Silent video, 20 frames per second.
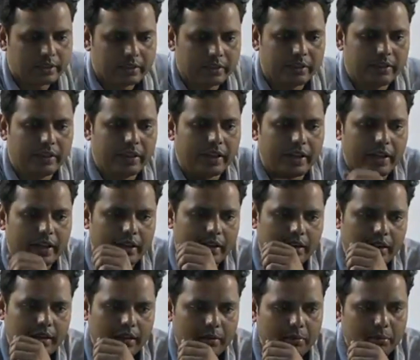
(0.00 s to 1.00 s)

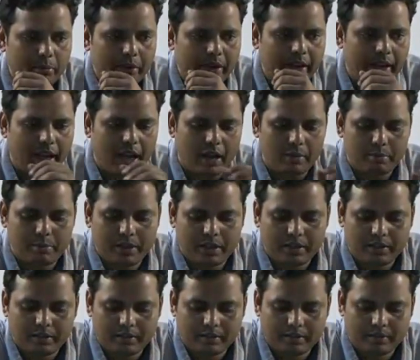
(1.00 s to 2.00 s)
there may have
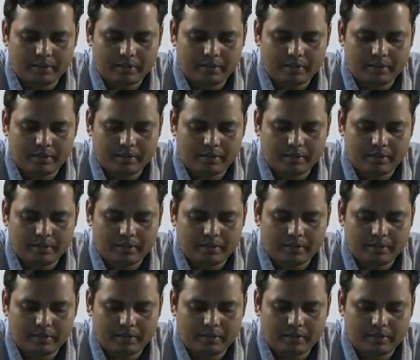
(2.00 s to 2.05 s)
been